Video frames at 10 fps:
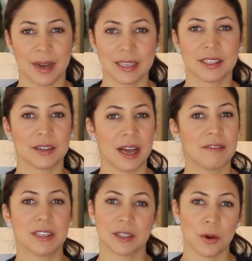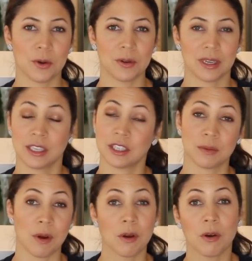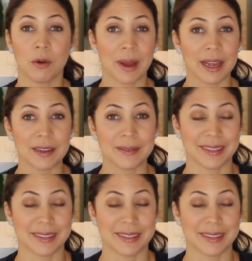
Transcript: I still have this cold. It just won't go away.